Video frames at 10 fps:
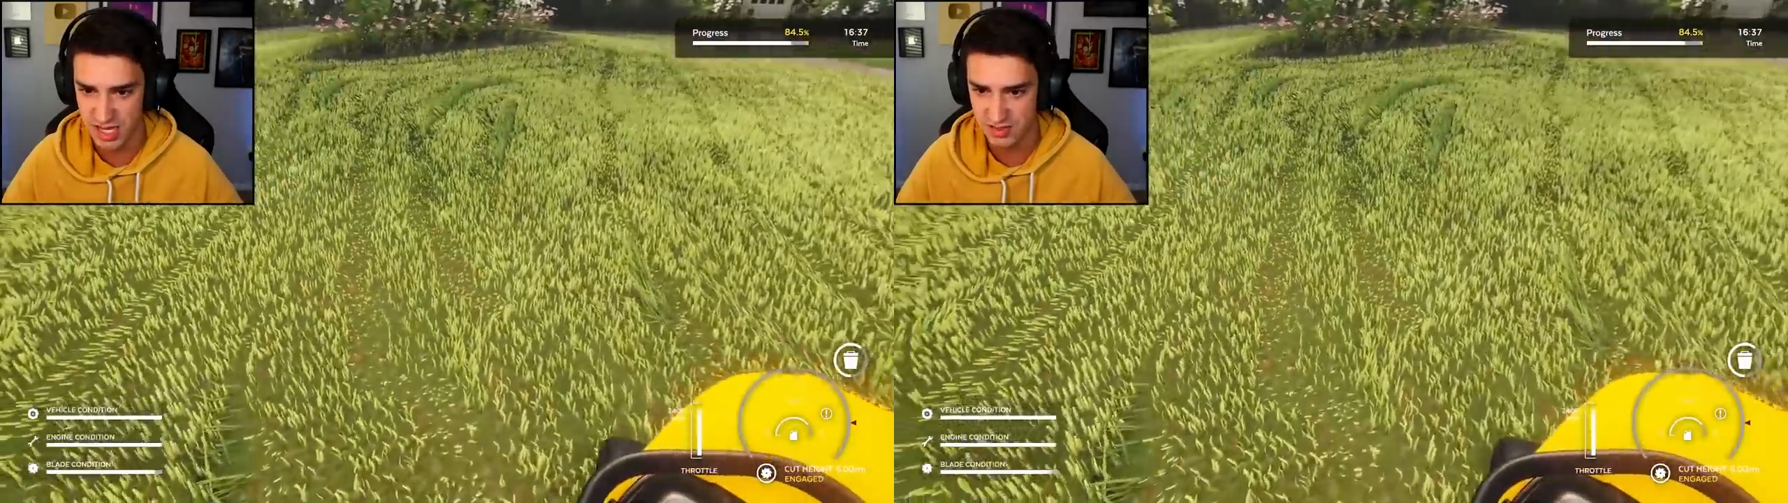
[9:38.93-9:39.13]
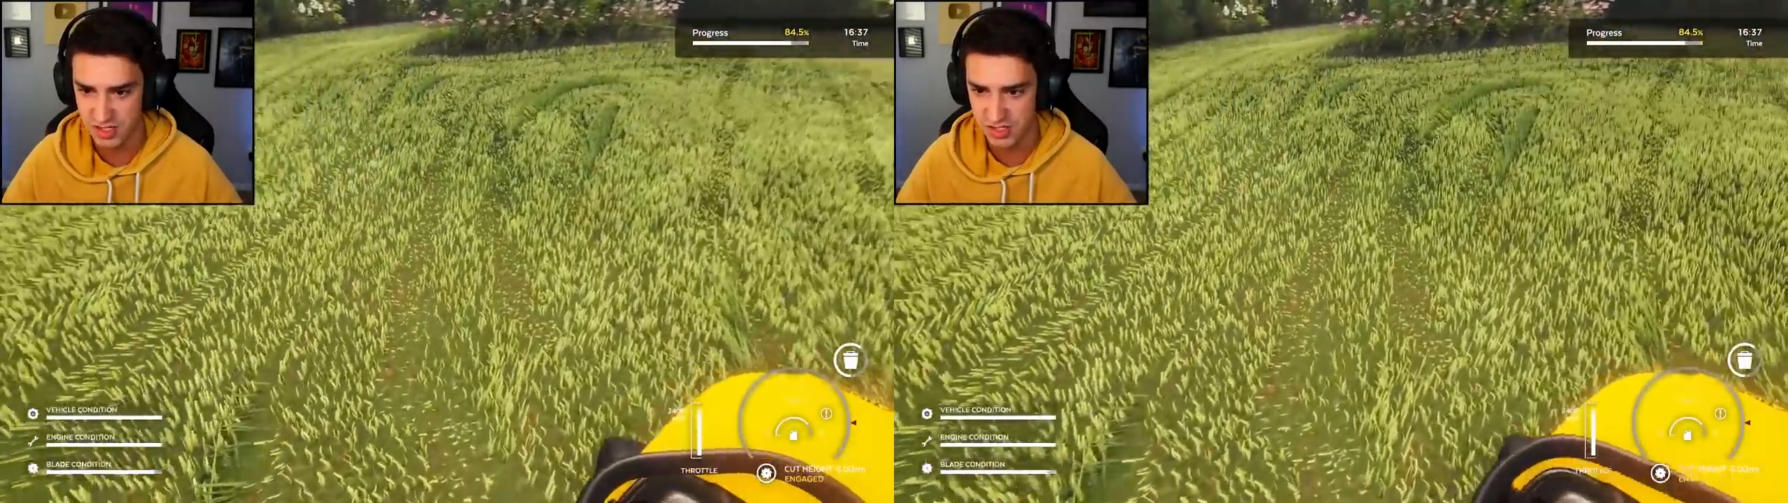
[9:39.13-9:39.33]

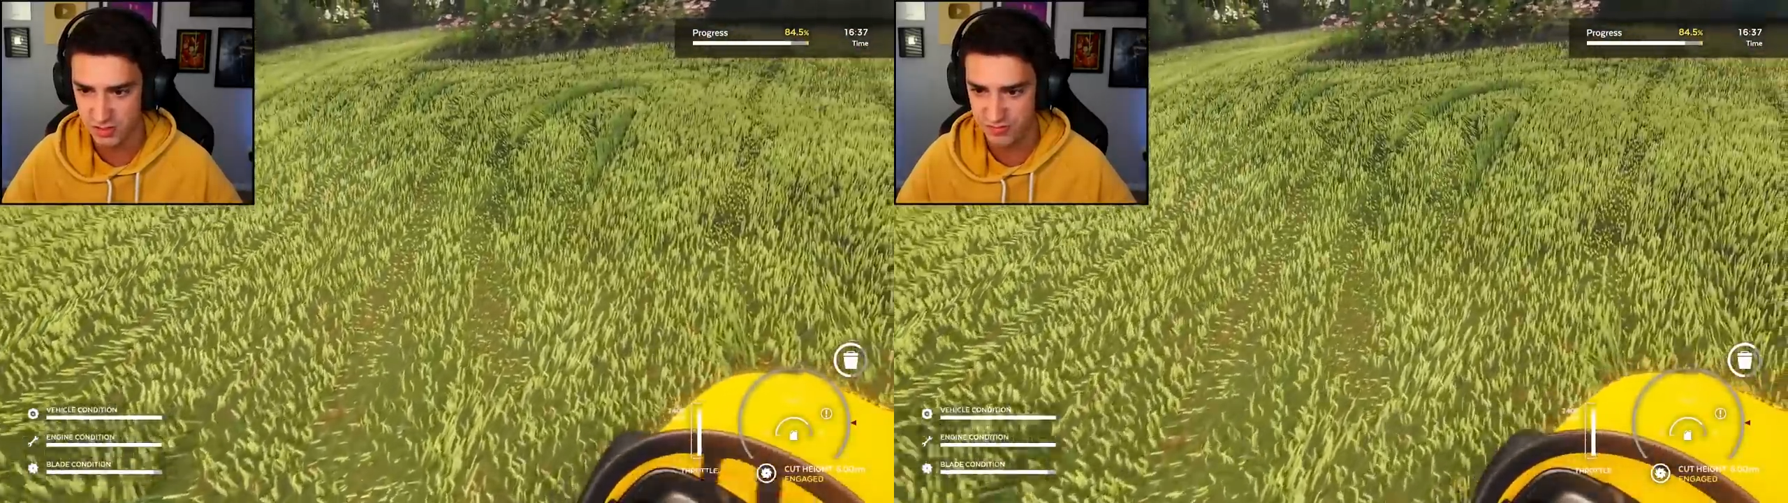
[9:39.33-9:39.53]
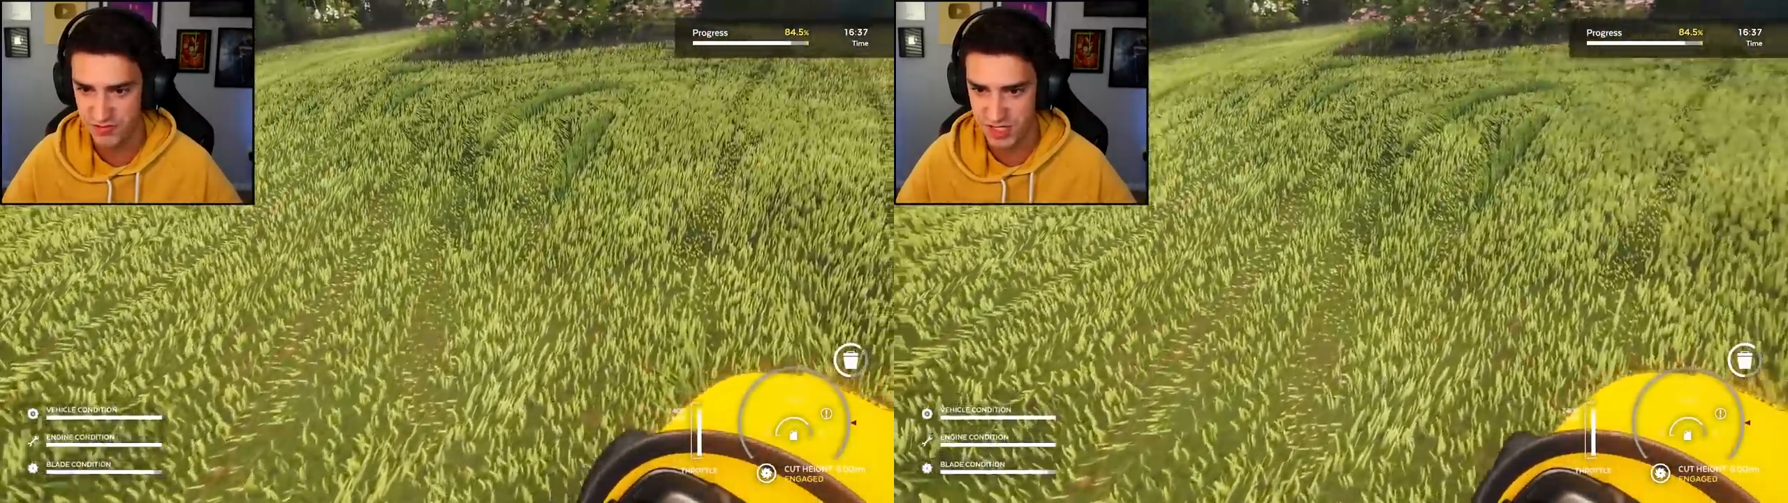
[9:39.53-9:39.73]
there's
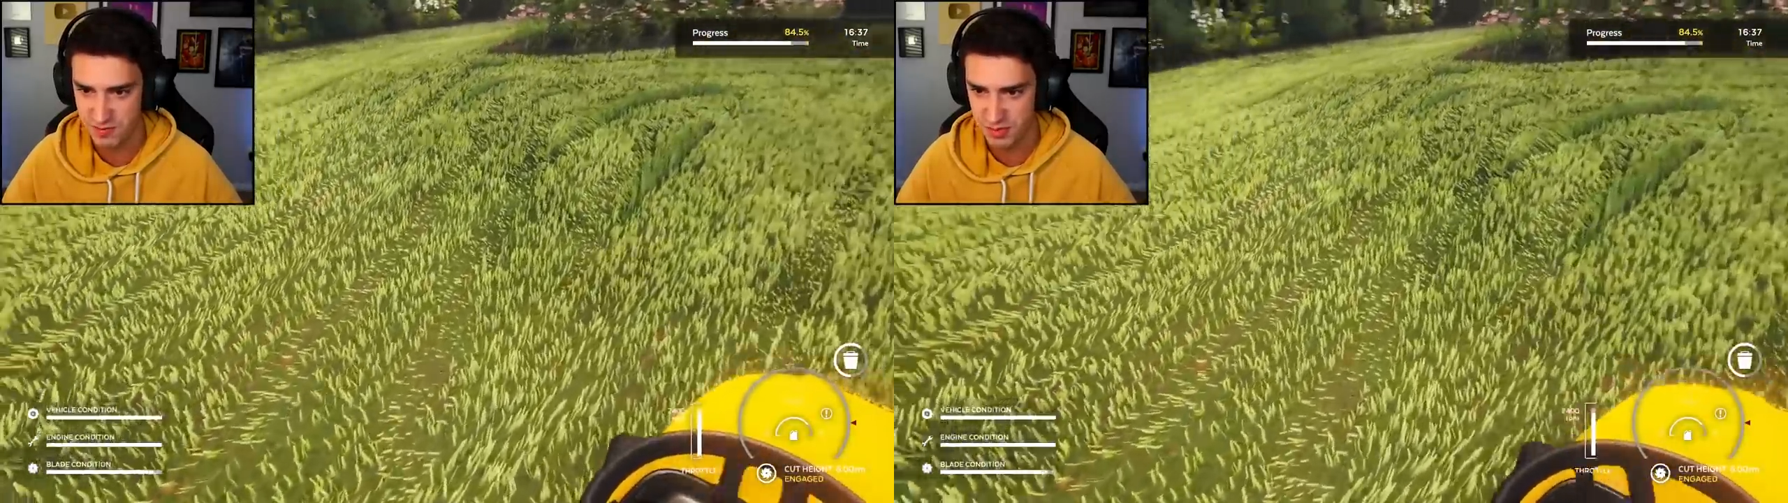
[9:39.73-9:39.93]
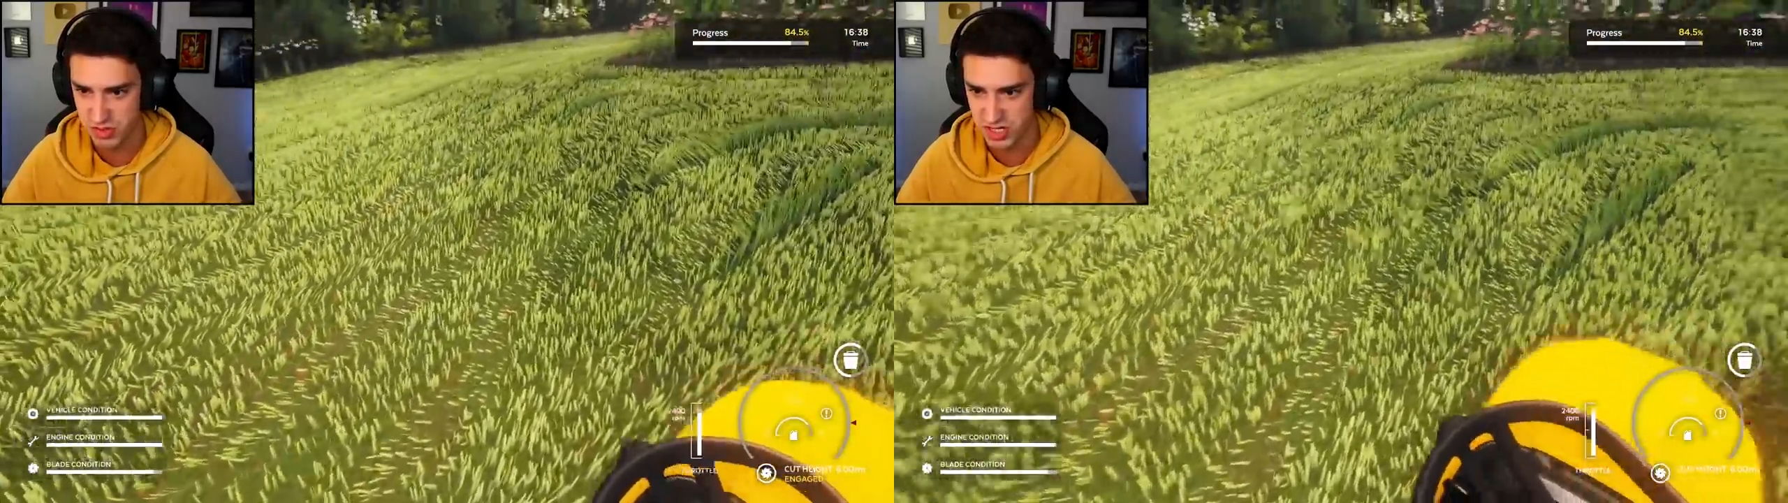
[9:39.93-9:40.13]
still fifteen
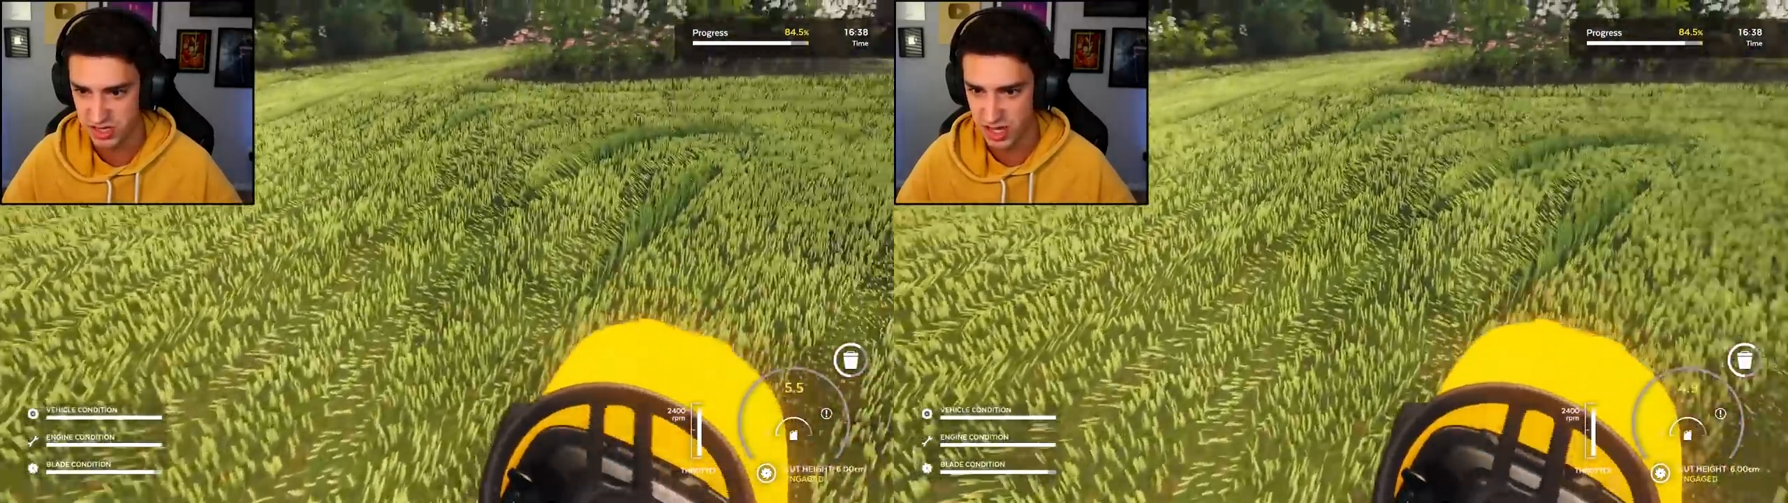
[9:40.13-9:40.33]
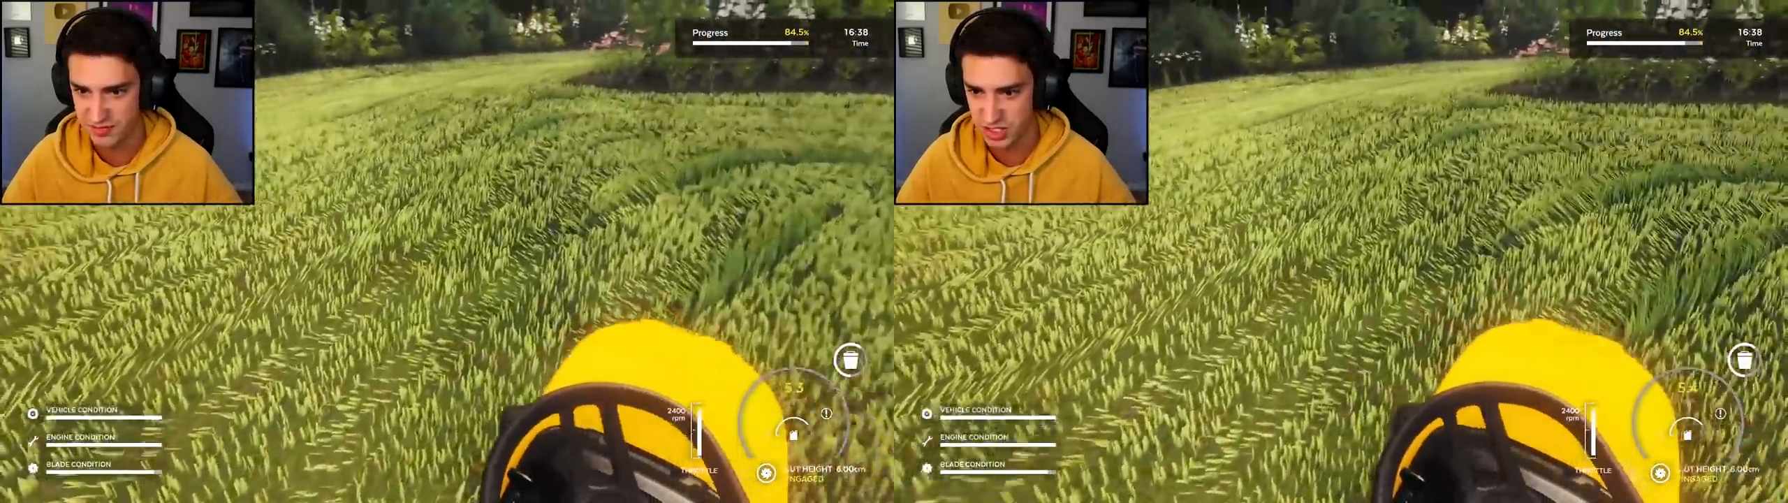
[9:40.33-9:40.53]

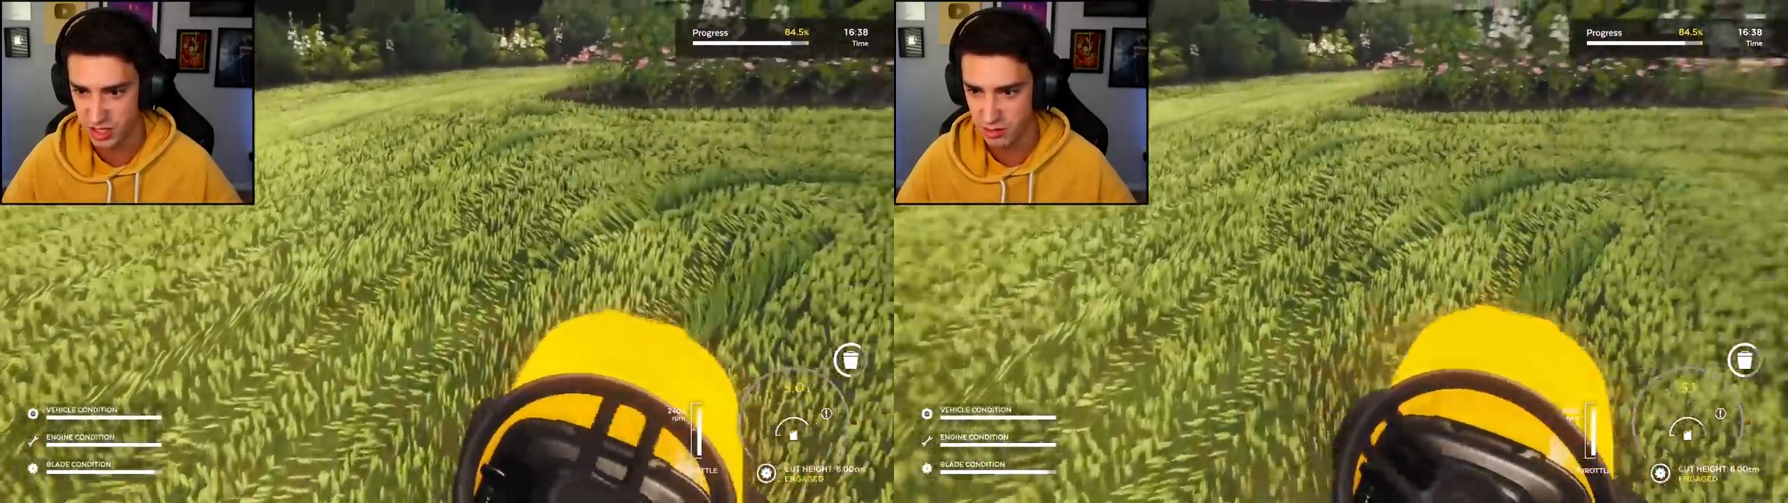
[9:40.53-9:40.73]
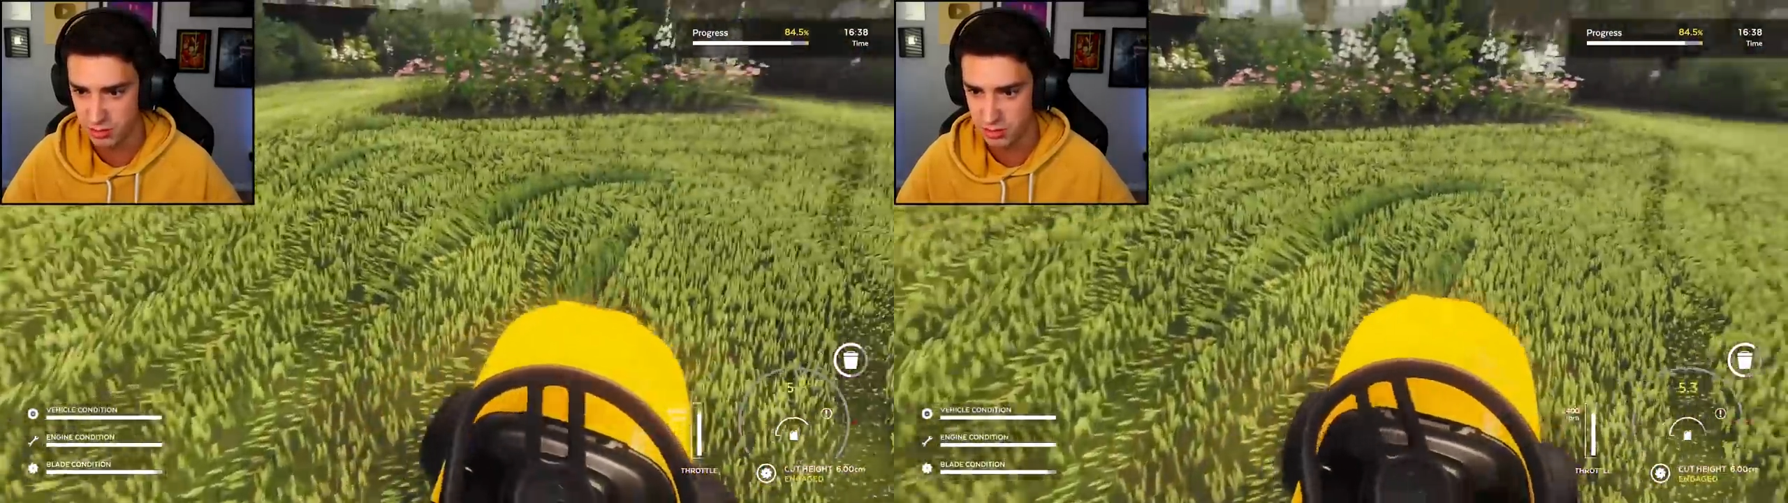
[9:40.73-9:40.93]
percent left to go.